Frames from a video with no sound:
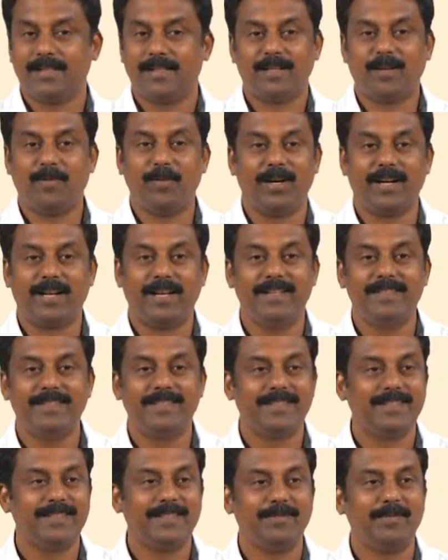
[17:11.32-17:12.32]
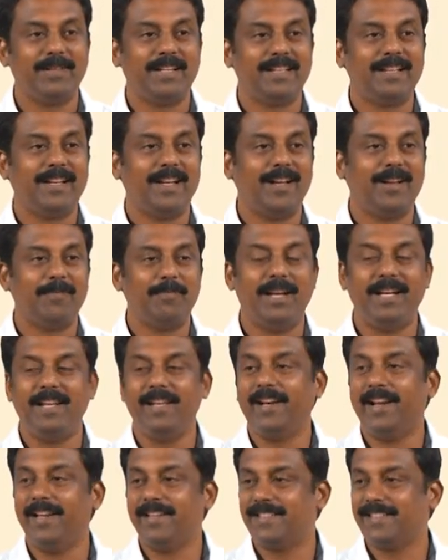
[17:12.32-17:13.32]
come on guys
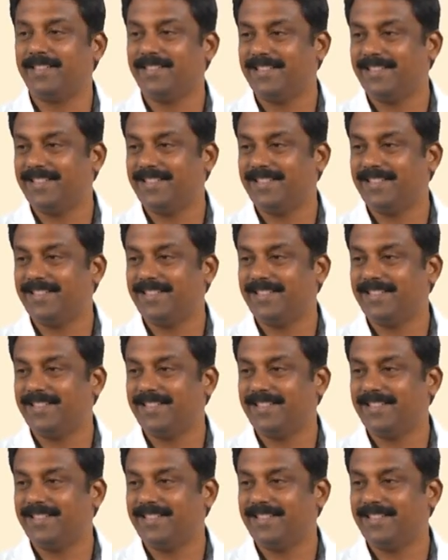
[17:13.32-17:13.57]
melting rate